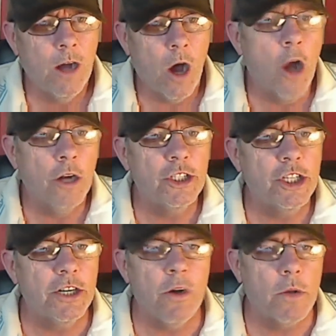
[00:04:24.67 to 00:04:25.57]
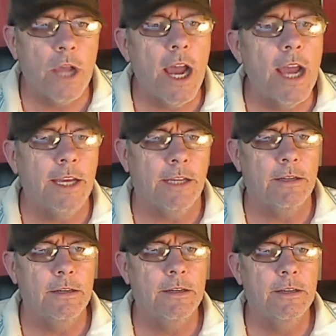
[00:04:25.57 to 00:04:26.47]
all legit and okay.
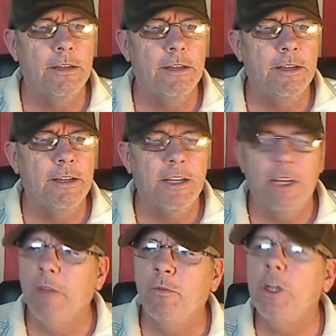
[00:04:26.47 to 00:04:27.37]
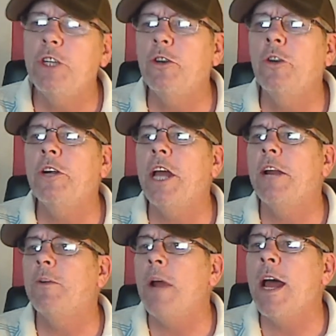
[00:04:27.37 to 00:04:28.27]
If we turn that
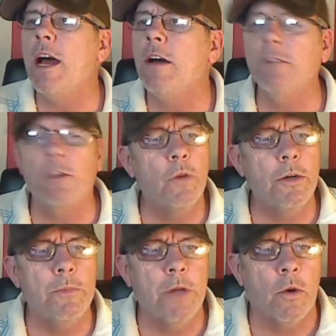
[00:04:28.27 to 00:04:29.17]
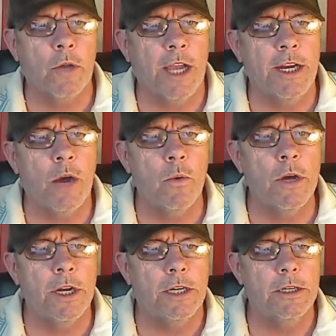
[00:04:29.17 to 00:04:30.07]
around, it wouldn't be okay now,
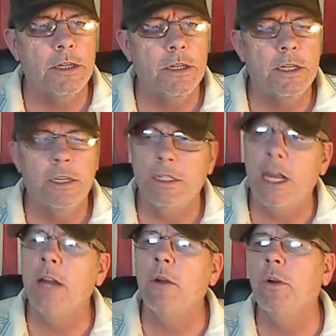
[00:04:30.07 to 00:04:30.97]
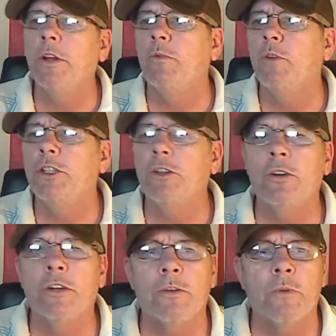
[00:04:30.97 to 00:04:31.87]
would it? Not only if we turned
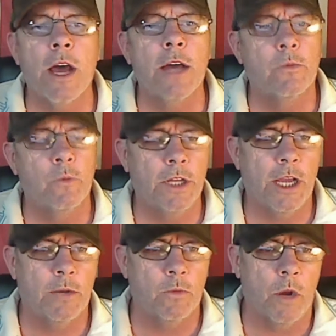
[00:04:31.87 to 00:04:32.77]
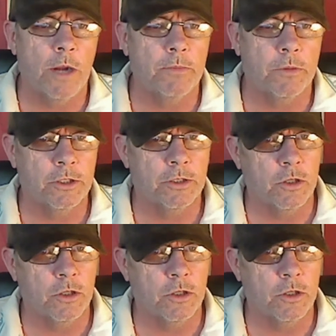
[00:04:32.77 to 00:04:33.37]
it around and we had a white person